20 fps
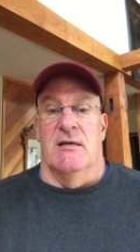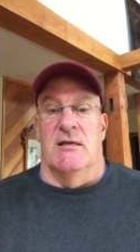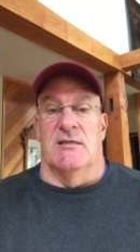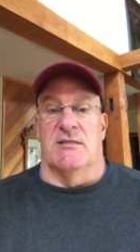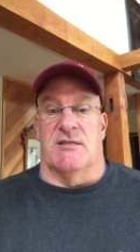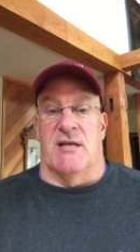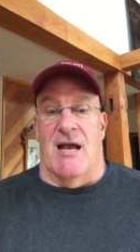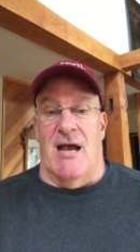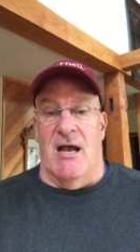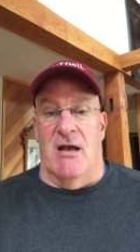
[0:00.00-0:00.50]

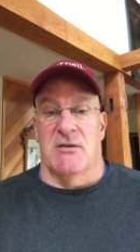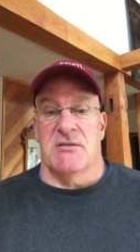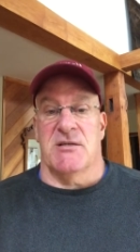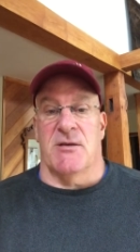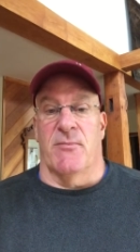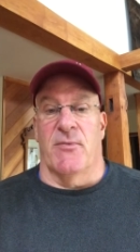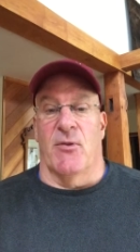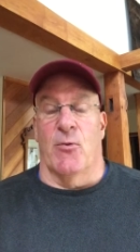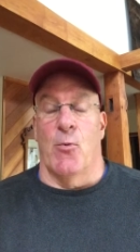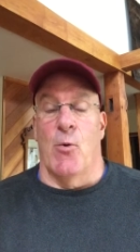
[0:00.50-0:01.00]
as to how
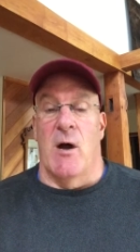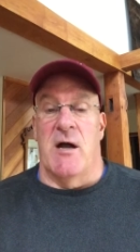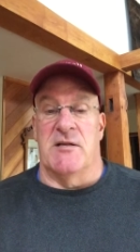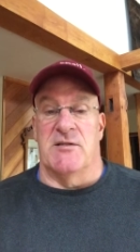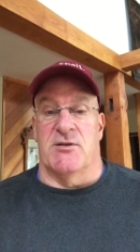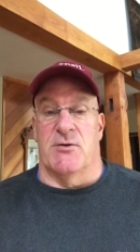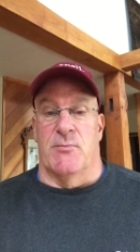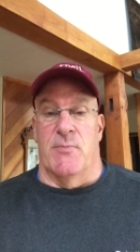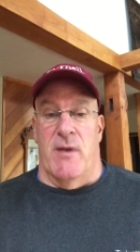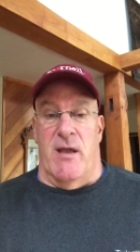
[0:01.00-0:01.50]
some of the
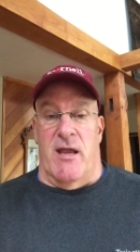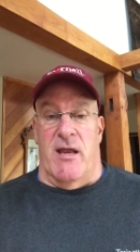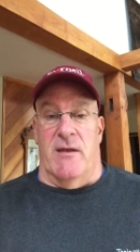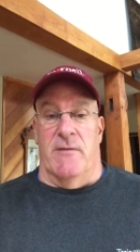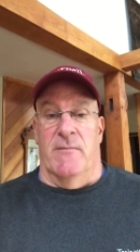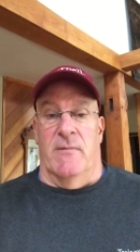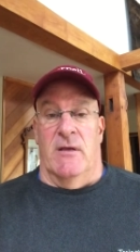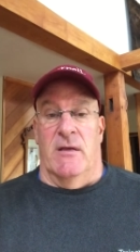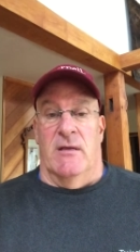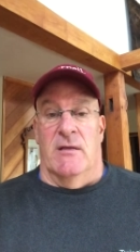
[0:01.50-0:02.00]
wines are made.
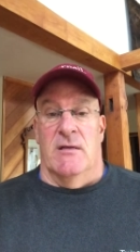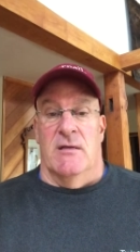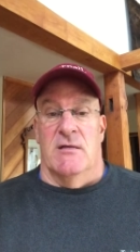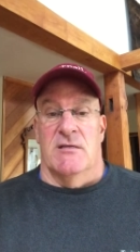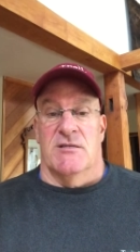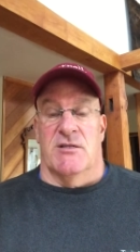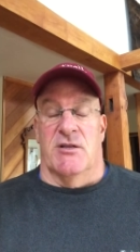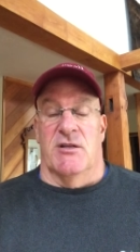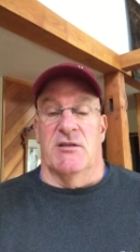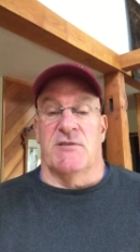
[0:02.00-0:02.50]

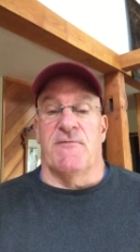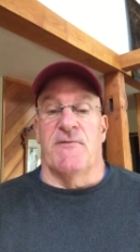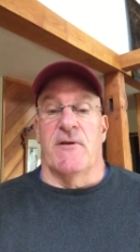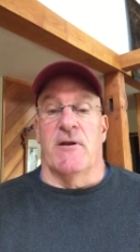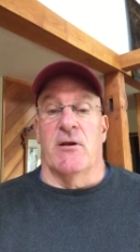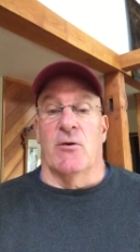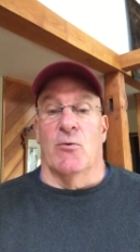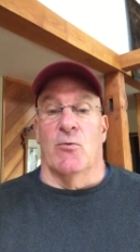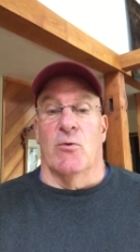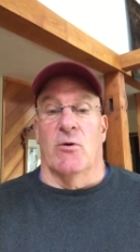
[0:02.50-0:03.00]
So this
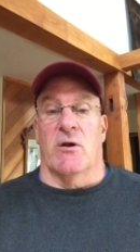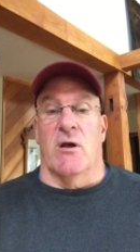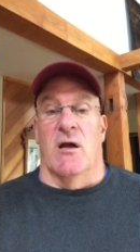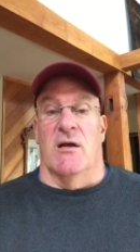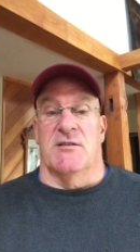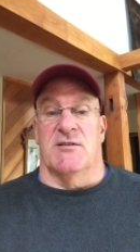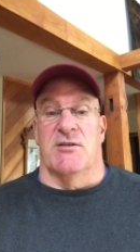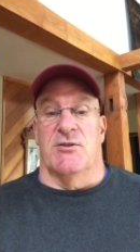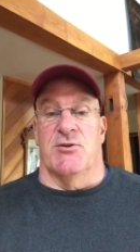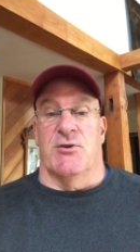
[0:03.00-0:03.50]
video will
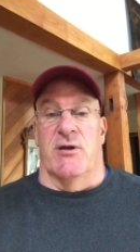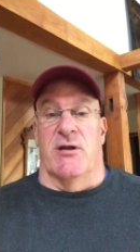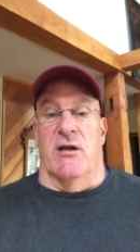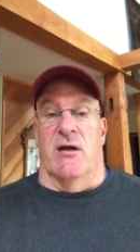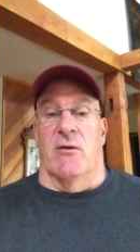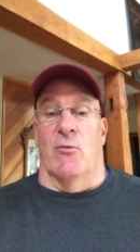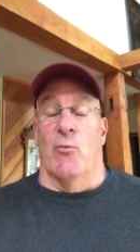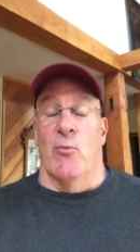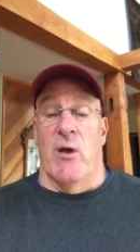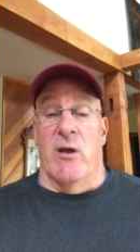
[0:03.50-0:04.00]
concentrate
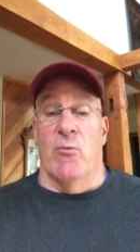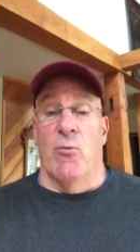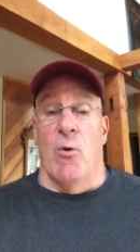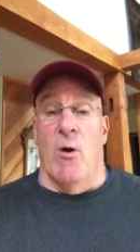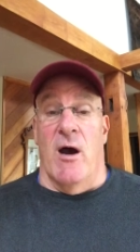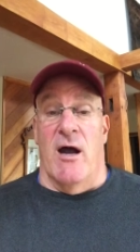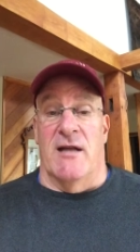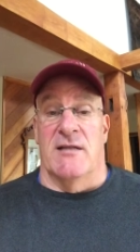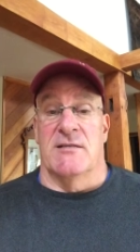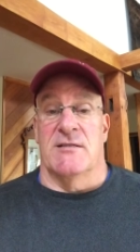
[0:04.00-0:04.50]
on red
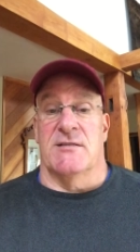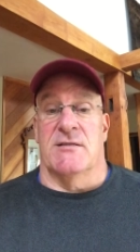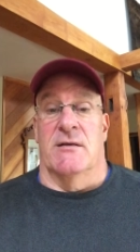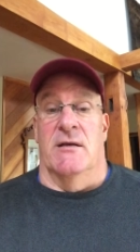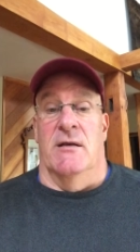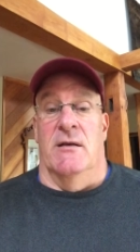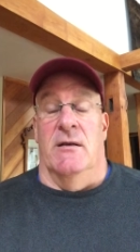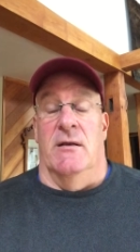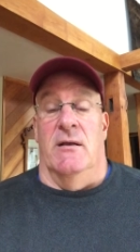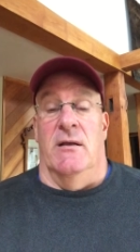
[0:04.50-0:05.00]
wines.
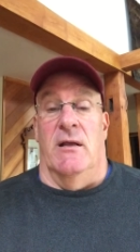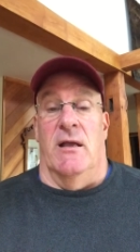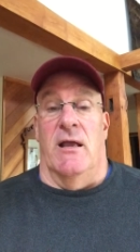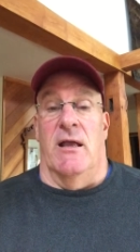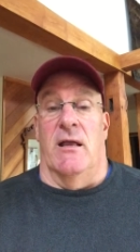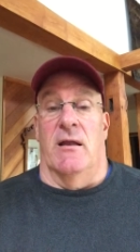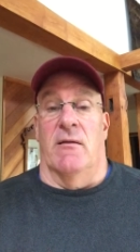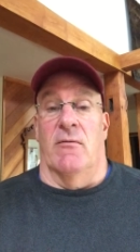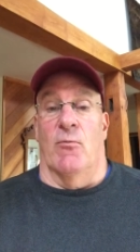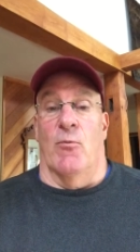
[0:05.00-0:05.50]

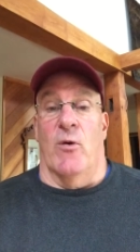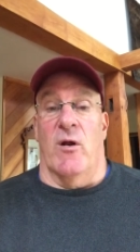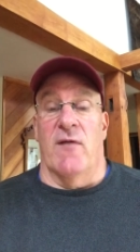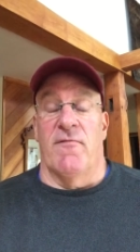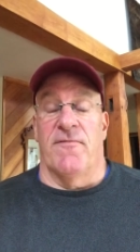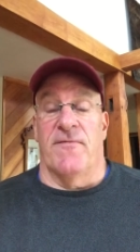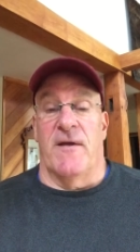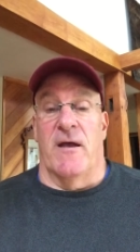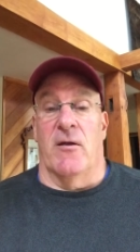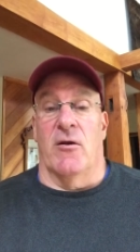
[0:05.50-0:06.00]
And what
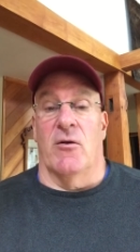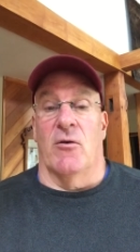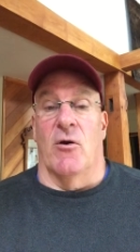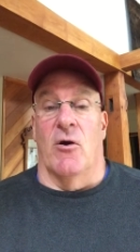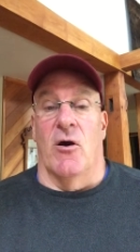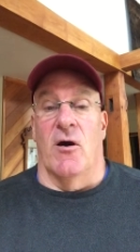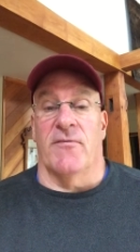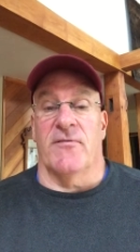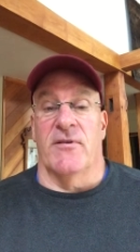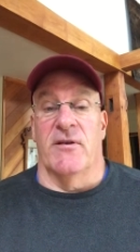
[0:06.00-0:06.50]
I've found
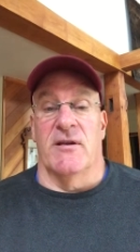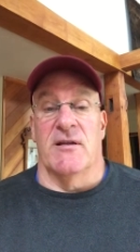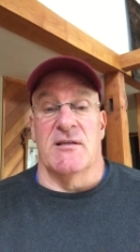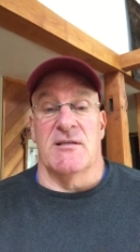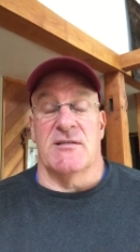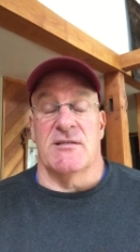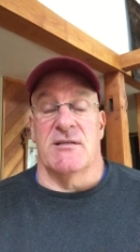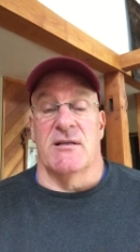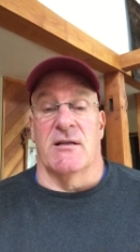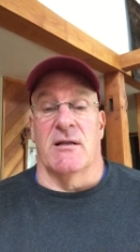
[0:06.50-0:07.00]
often
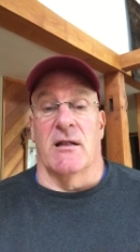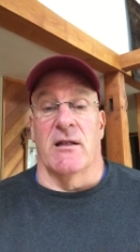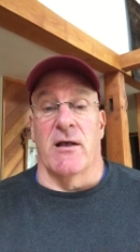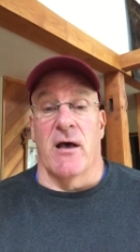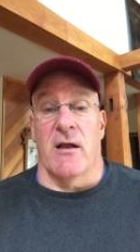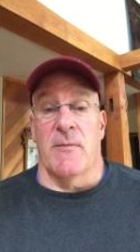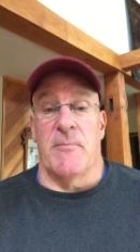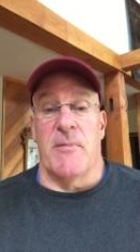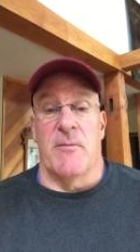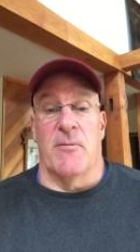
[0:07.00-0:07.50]
is that a
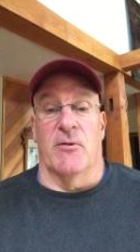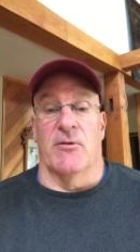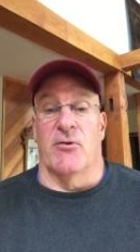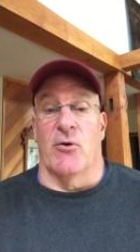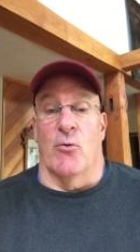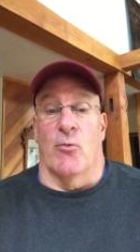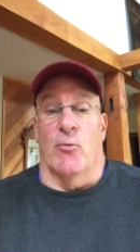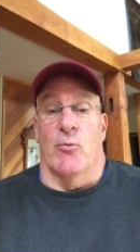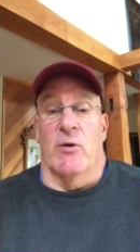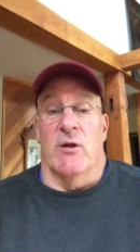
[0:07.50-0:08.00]
lot of people
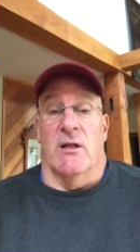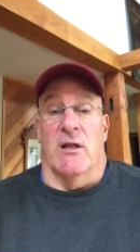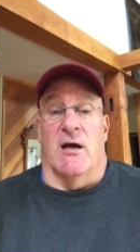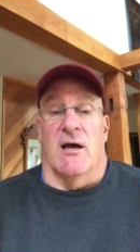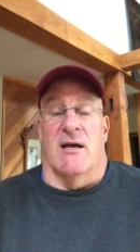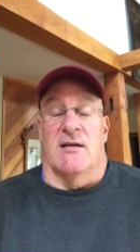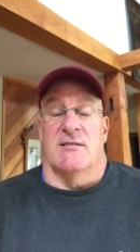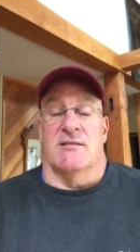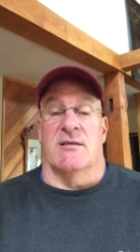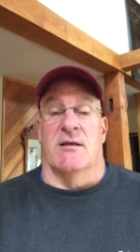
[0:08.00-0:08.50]
don't
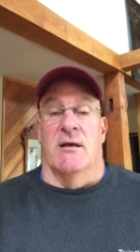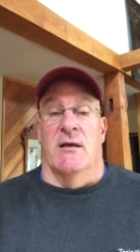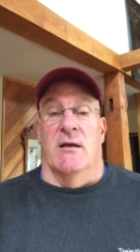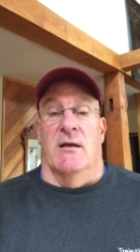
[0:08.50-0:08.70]
realize